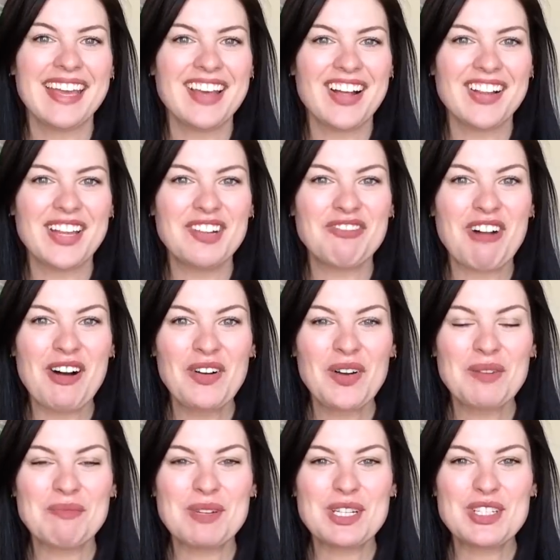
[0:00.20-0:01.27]
y'all and
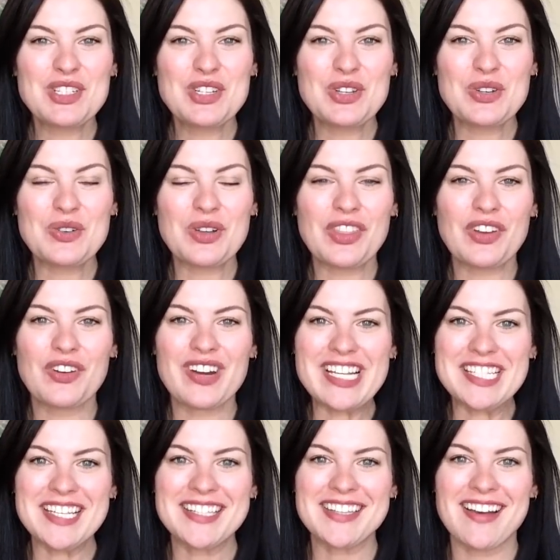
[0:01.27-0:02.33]
welcome to the
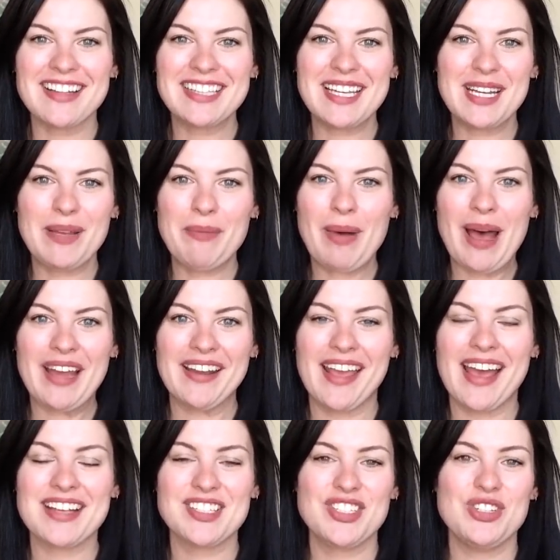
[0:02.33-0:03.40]
Crazy Sock Lady
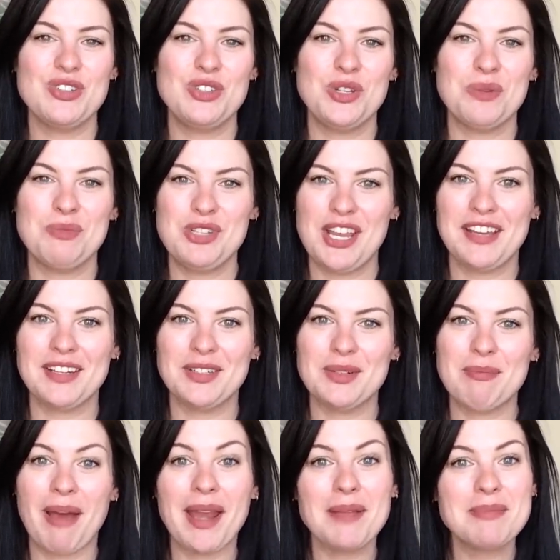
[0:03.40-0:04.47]
podcast YouTube
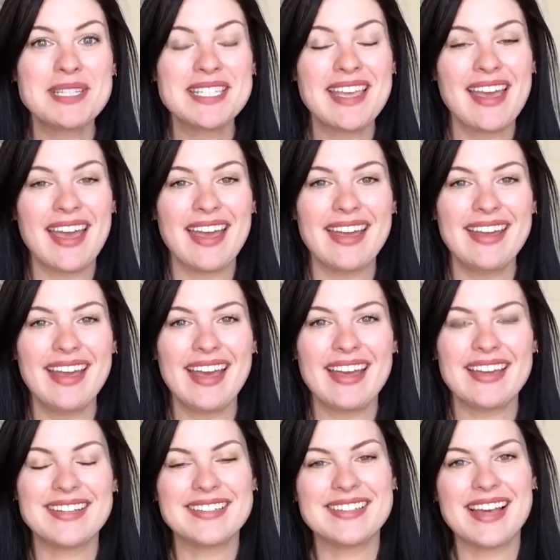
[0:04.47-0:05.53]
channel. My name is Kay
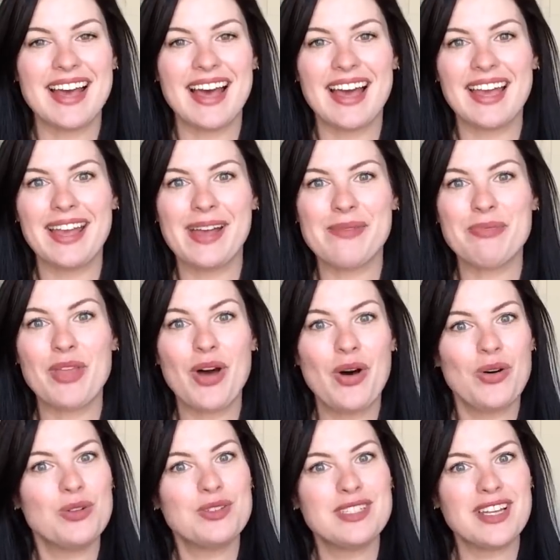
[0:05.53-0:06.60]
and I am the
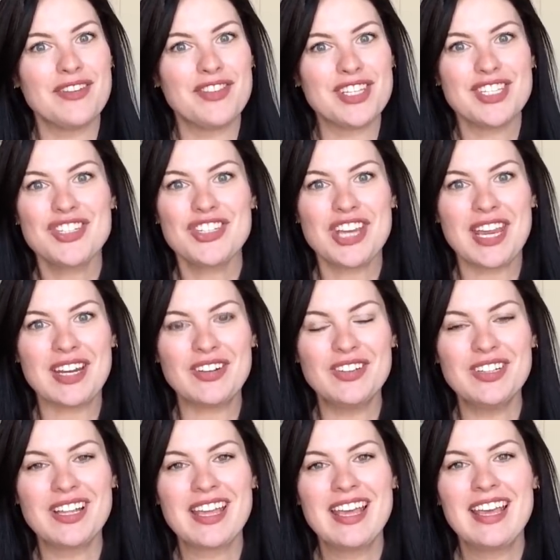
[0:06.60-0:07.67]
host of this
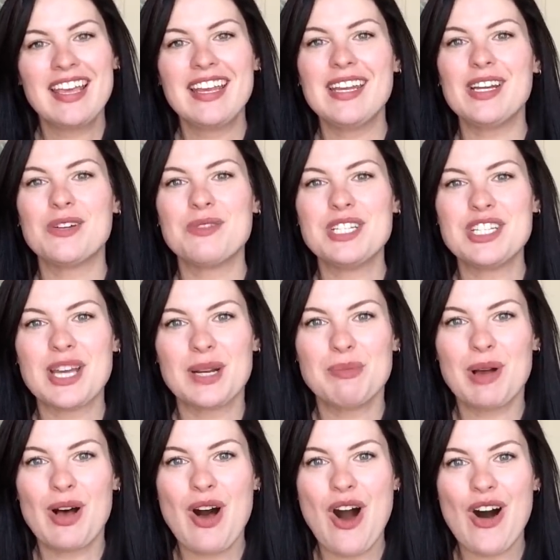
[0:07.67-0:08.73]
channel. Here we chat
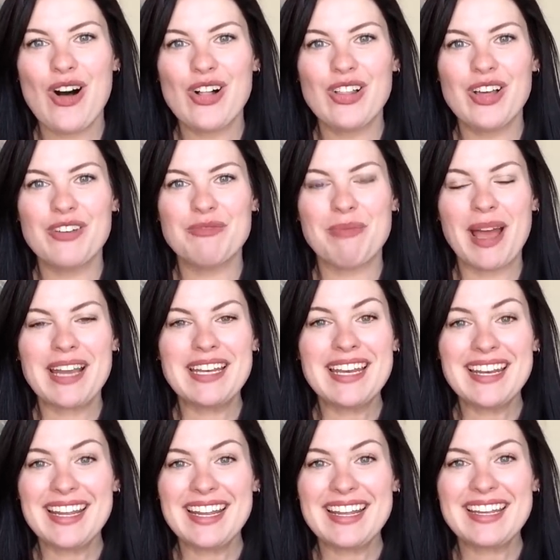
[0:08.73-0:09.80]
about all of my
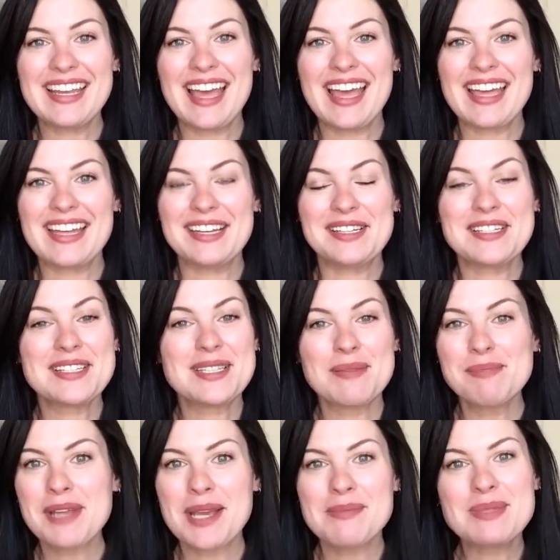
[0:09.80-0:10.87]
knitting and
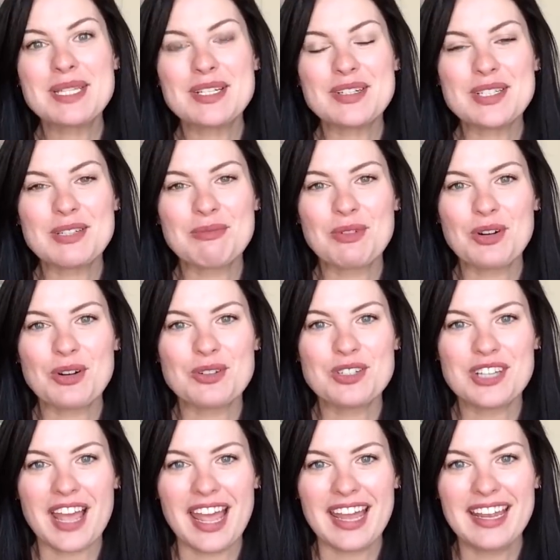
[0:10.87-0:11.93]
sometimes there's some
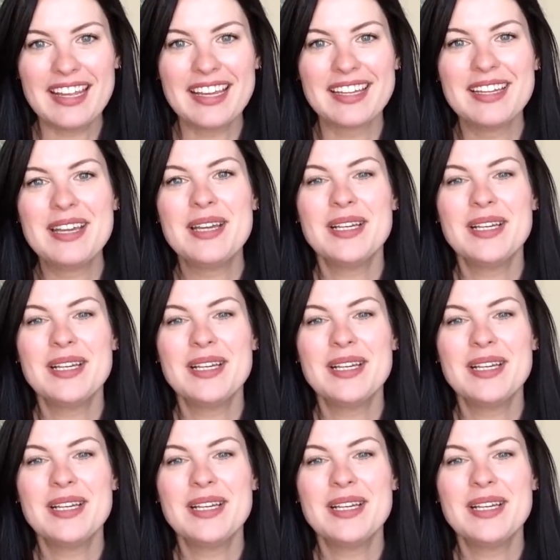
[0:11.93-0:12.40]
crocheting.